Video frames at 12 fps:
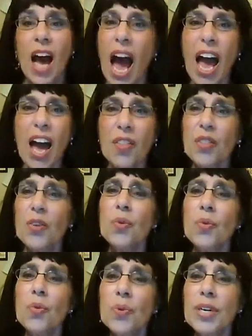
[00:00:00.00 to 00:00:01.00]
And
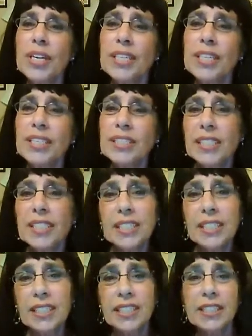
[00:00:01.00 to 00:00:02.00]
the
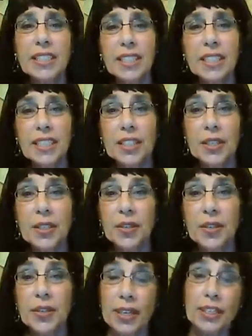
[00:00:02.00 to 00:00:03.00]
reason is
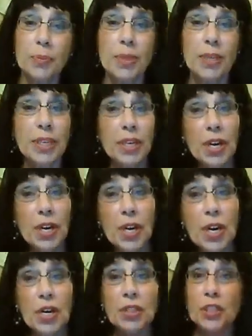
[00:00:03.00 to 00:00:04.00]
clear, it's
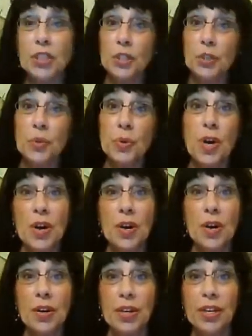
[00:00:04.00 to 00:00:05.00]
because you are
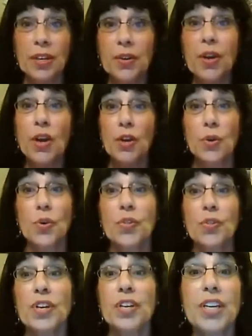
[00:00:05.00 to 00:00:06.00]
here. You're
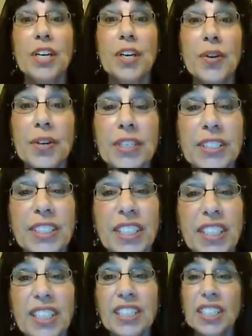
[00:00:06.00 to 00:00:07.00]
the nearest
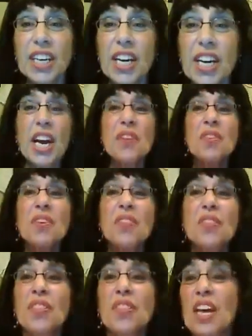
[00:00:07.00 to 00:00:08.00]
thing to
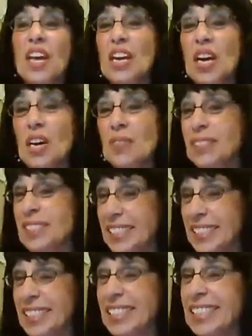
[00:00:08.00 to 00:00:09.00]
heaven that I've
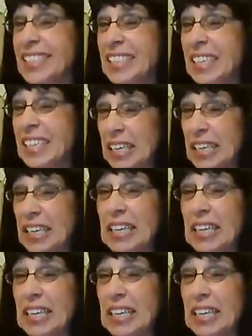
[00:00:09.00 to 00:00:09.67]
seen.